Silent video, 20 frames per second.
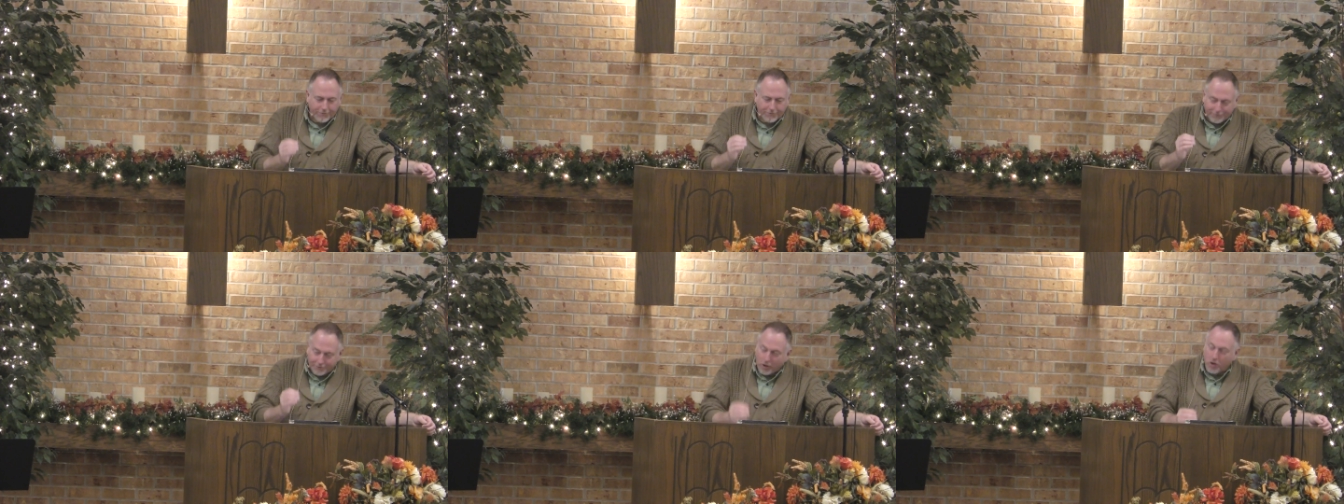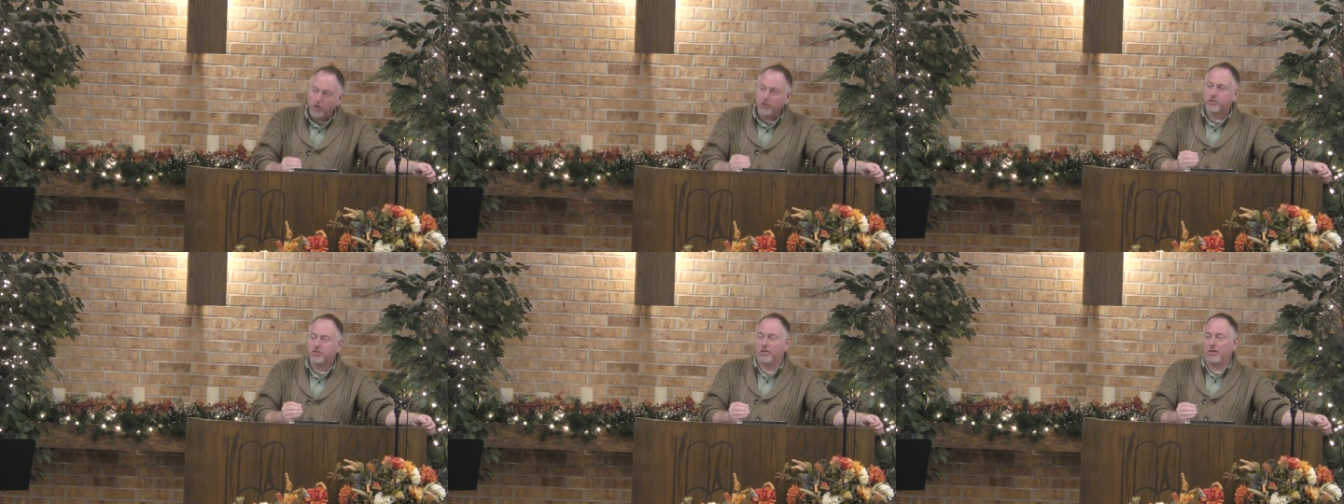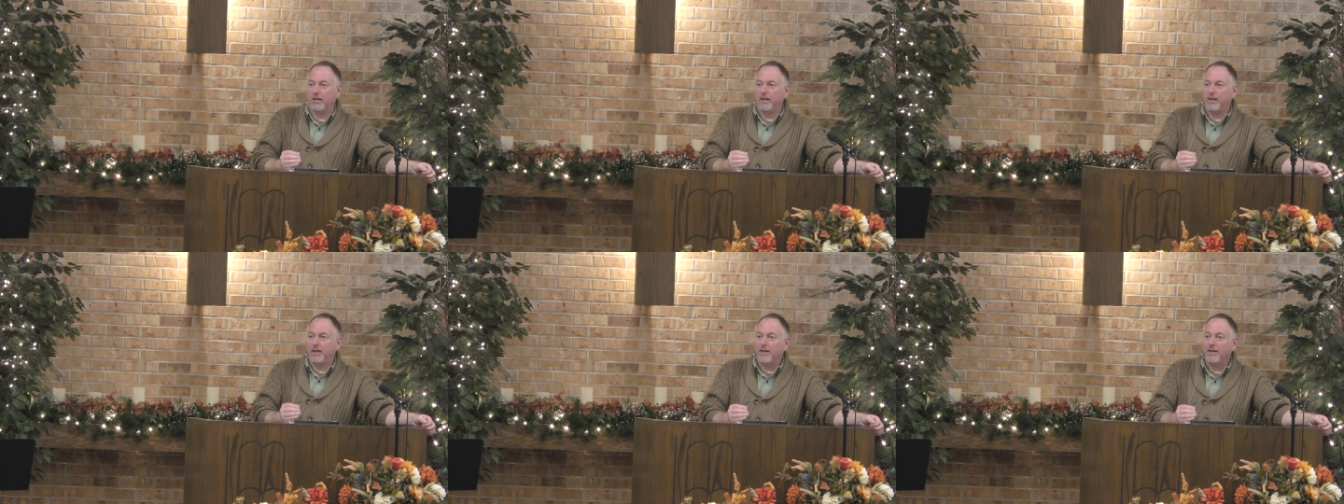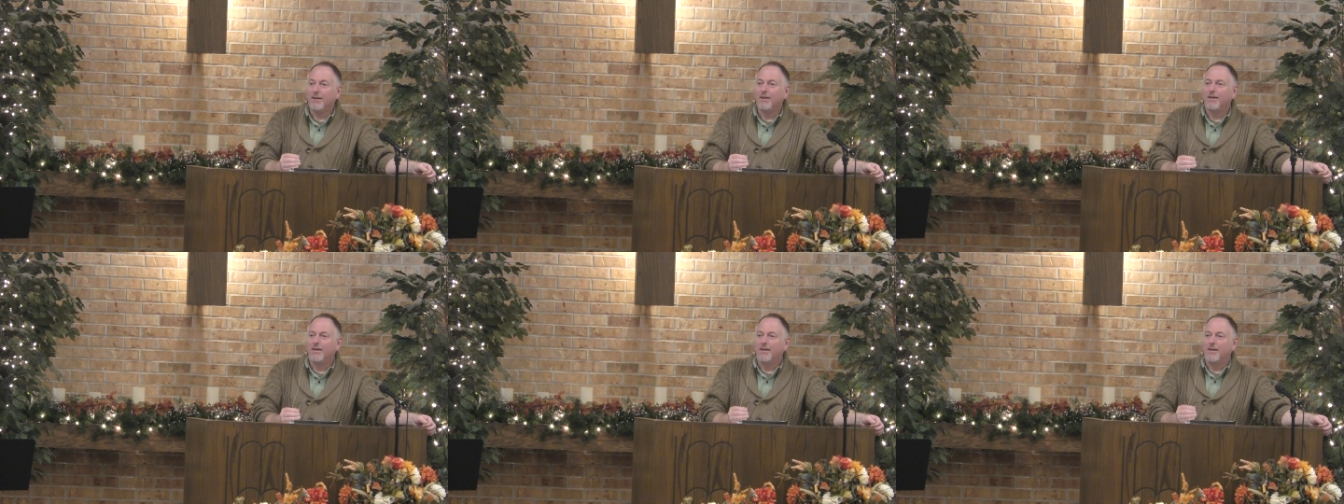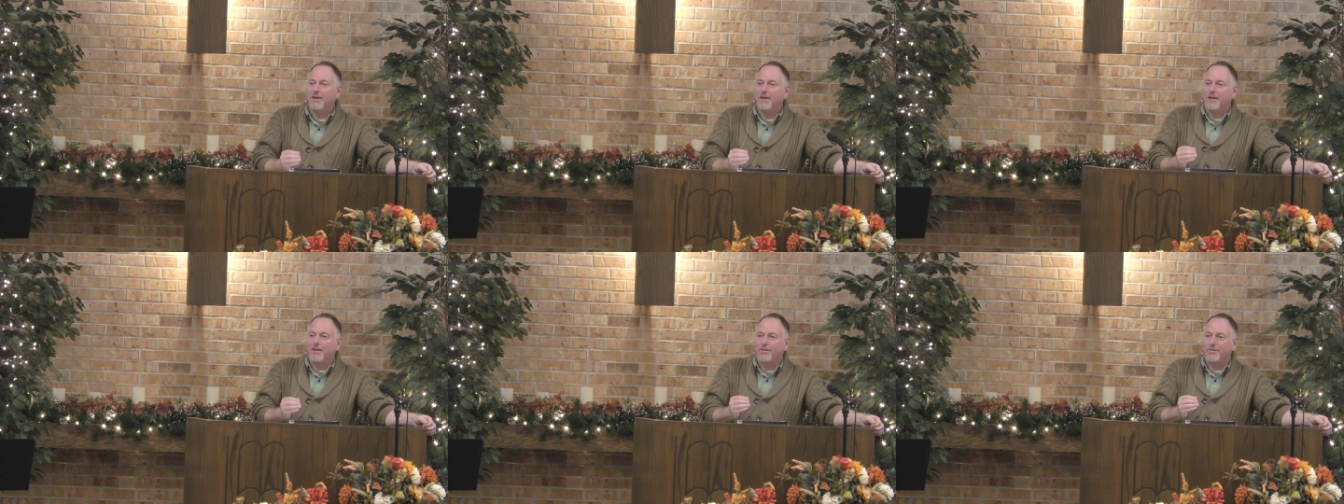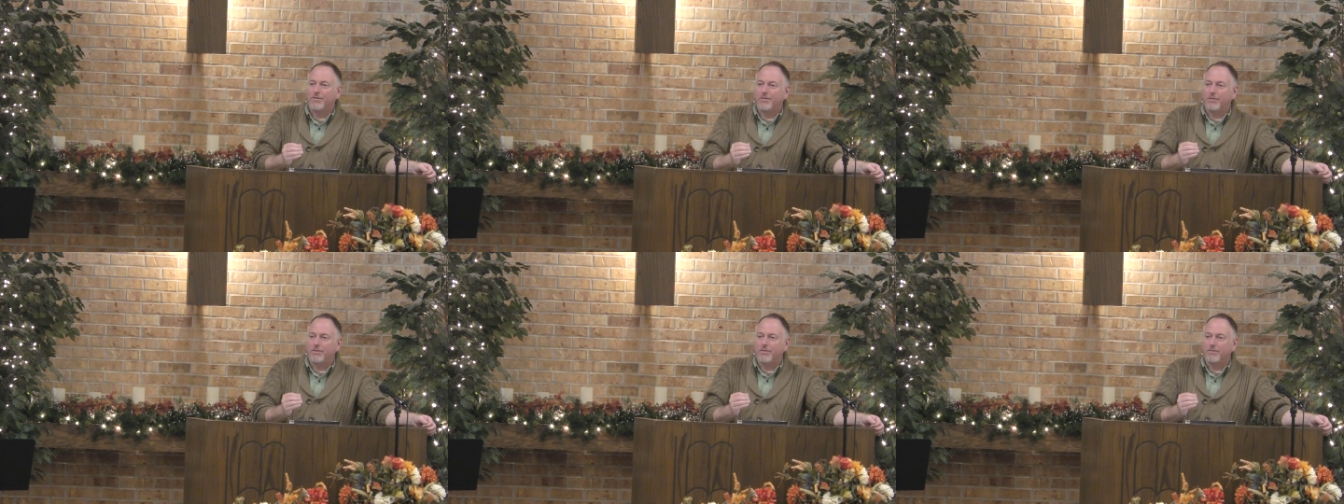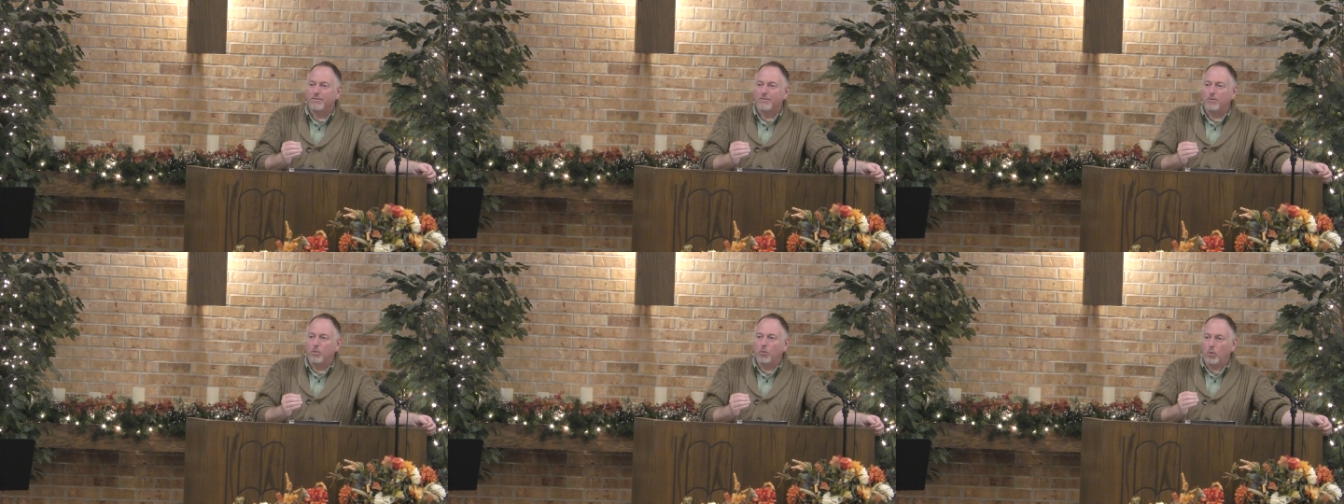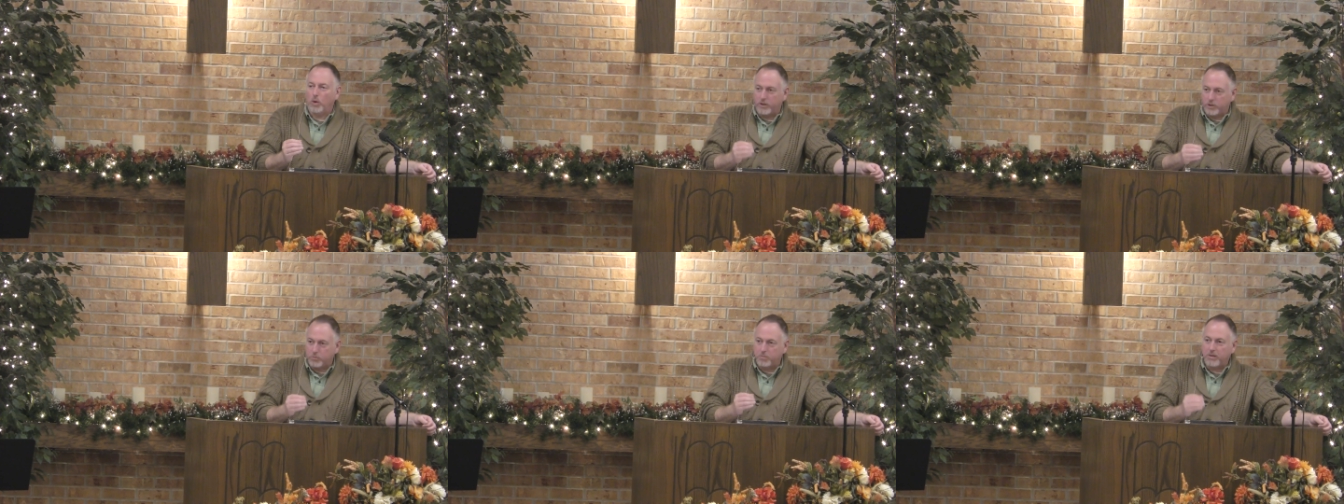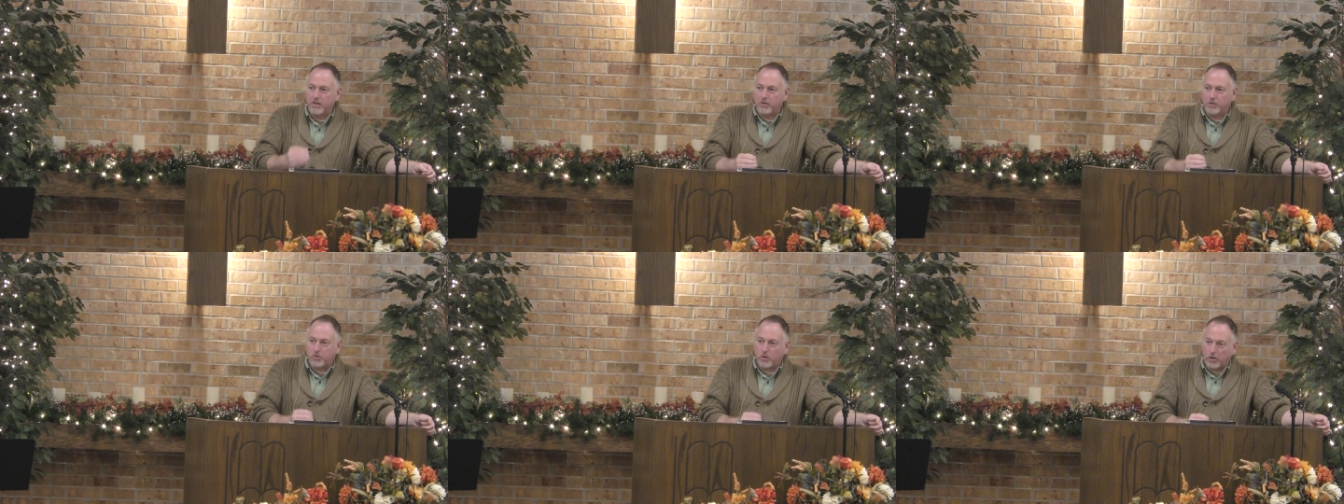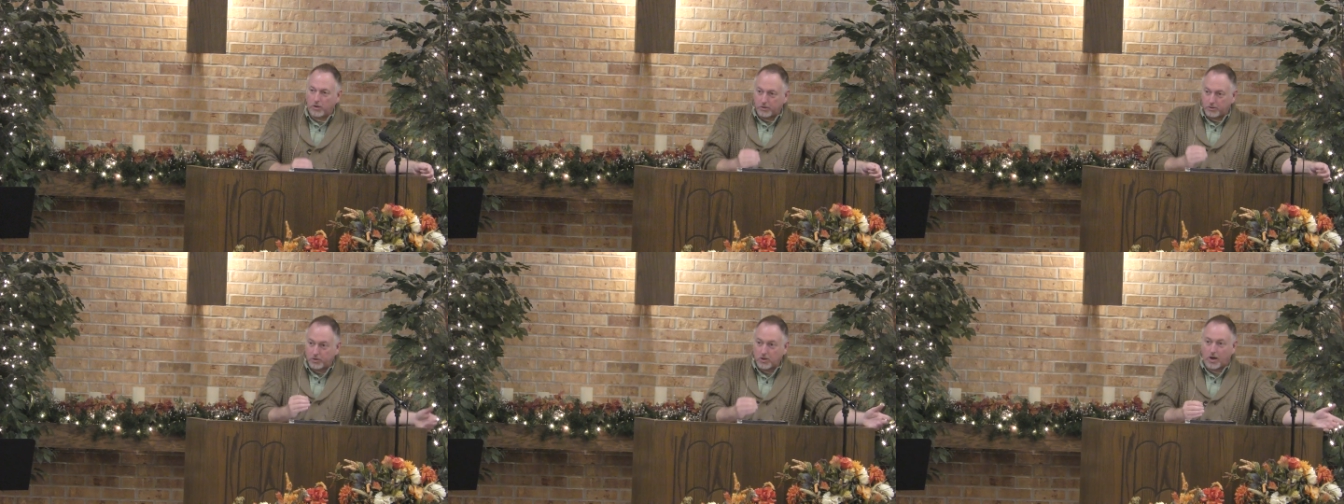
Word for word: falsely what is being taught,